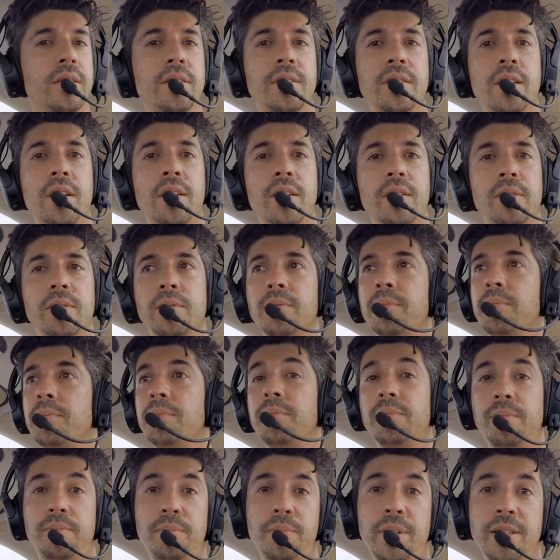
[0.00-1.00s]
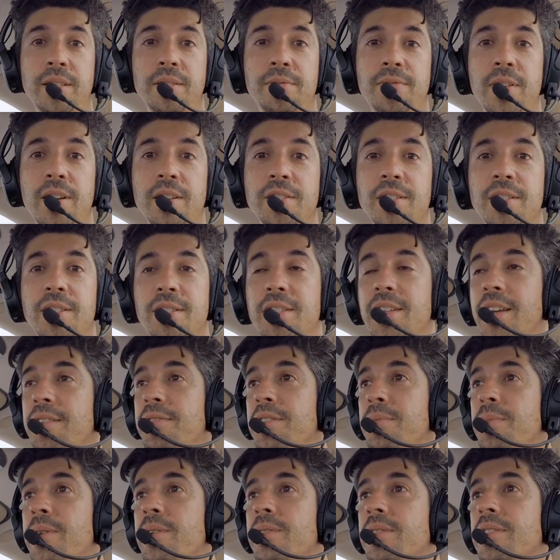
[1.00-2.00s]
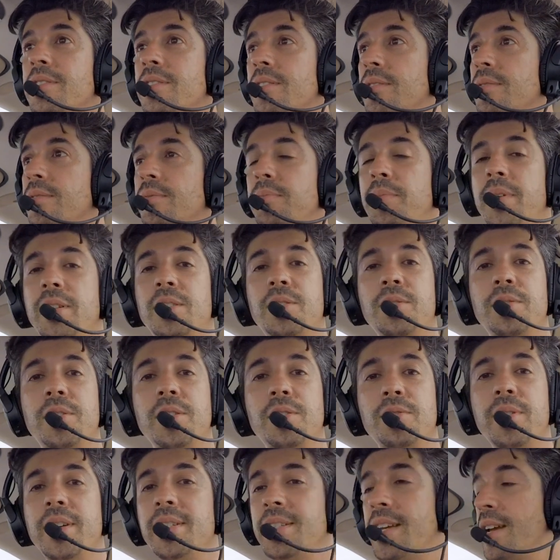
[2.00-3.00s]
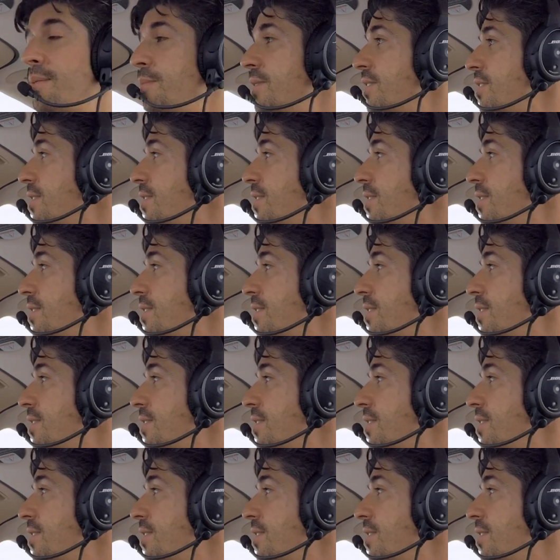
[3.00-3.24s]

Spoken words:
So, please fasten your safety belts, make sure your tray table